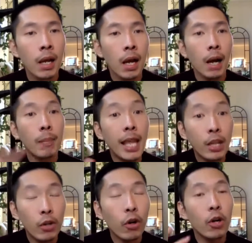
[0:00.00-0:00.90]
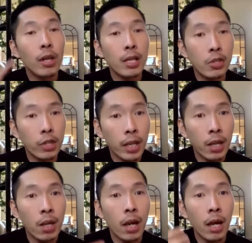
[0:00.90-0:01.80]
Later on, like
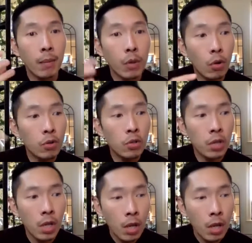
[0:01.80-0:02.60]
certain those